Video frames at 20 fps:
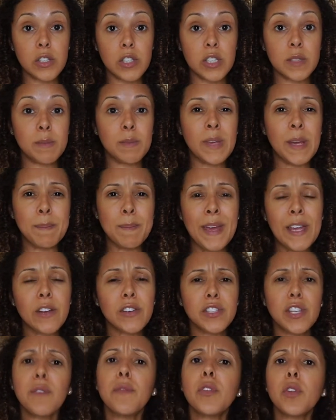just make
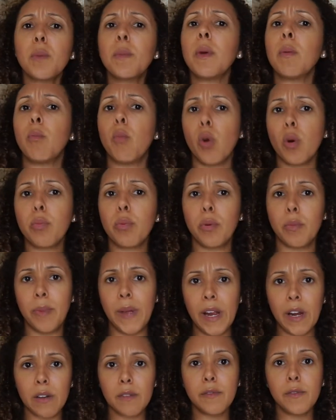yourself a little bit more
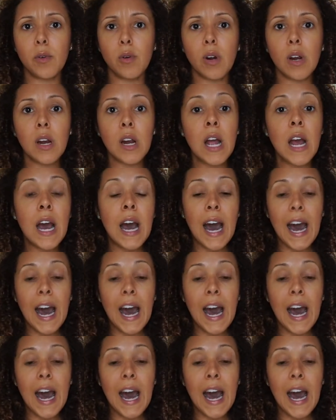prepared for.